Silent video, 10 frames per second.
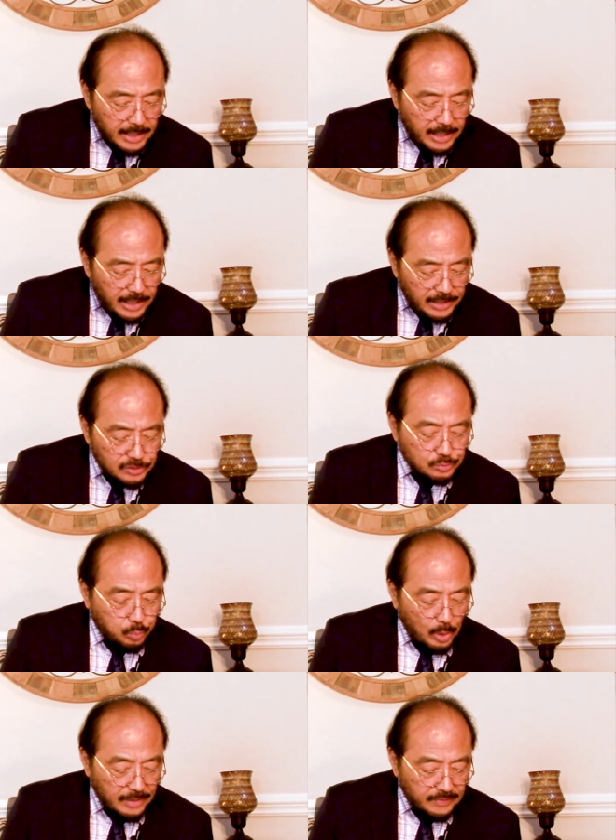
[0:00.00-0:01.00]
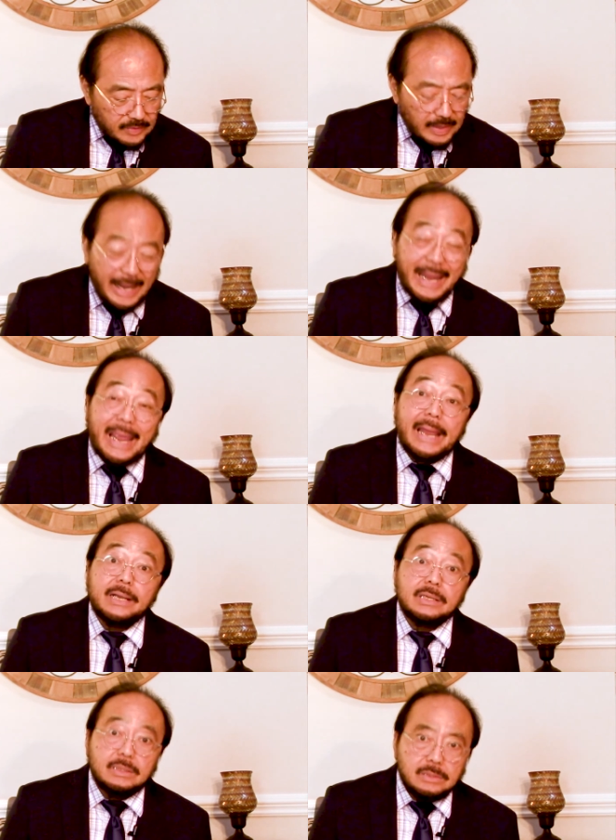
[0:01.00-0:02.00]
his brother,
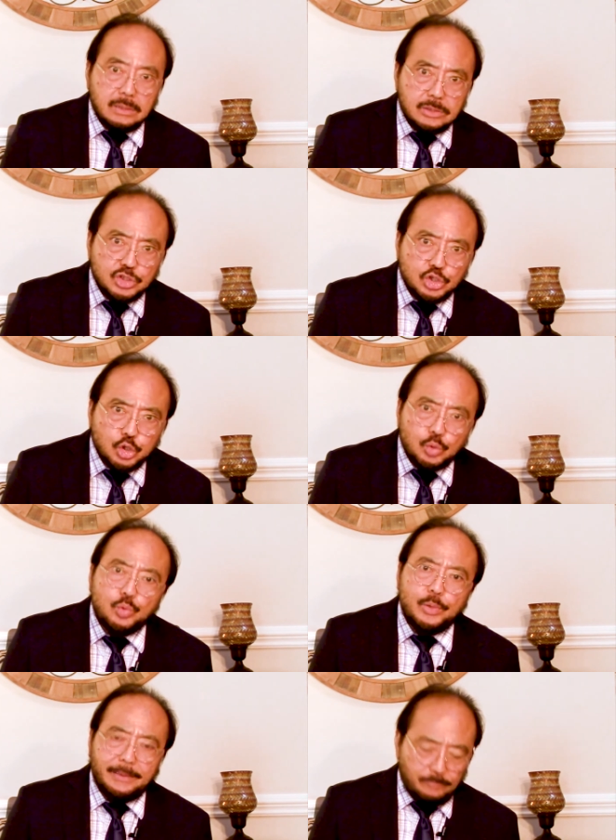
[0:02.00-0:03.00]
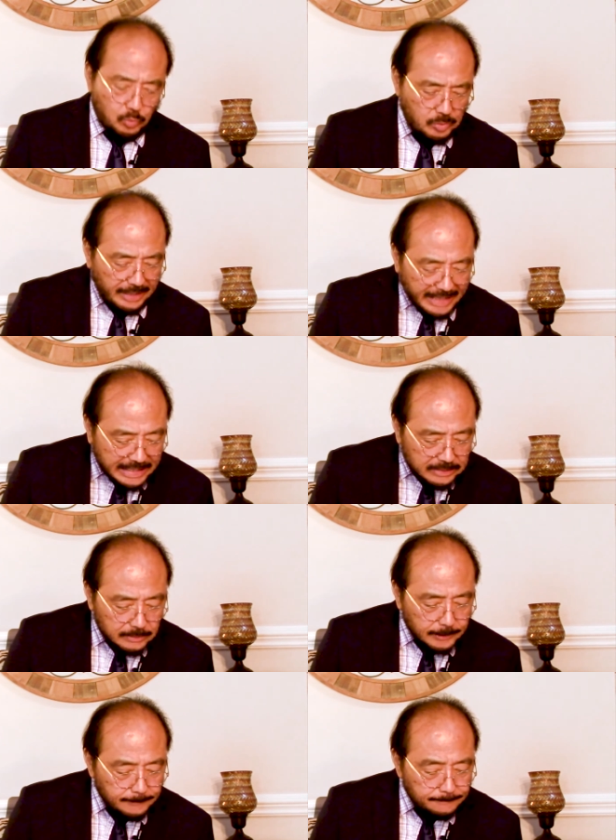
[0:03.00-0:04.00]
and slew him, killed
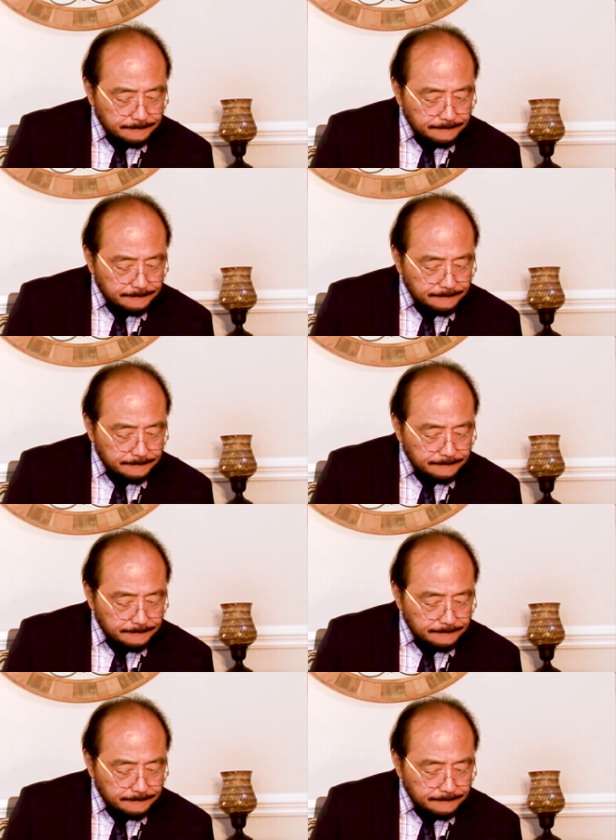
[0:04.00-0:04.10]
him.